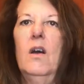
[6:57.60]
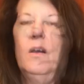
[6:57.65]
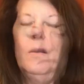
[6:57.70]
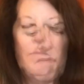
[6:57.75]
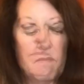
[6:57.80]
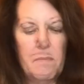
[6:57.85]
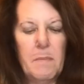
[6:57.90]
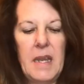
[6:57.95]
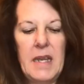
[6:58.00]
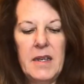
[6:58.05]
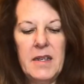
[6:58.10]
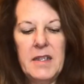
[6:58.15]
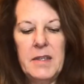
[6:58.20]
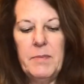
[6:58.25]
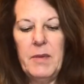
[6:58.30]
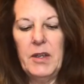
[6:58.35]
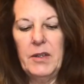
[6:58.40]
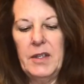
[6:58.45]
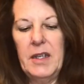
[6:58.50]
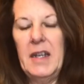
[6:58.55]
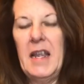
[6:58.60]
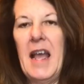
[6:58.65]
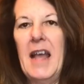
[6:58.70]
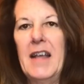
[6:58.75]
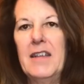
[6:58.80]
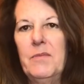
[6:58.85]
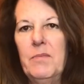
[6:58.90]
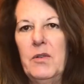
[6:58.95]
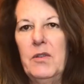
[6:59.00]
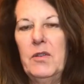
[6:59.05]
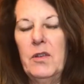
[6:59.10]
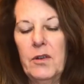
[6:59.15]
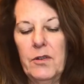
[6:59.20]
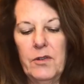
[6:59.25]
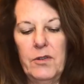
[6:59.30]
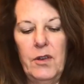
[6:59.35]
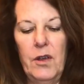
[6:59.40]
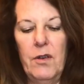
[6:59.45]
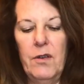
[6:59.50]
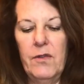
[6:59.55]
Maintenance building has been
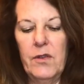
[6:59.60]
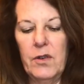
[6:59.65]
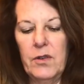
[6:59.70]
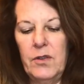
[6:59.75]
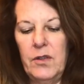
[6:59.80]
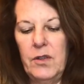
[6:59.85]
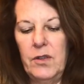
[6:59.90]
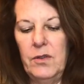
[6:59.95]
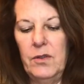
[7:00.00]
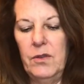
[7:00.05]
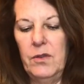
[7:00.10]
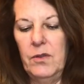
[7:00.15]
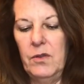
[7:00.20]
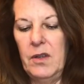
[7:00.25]
turned over to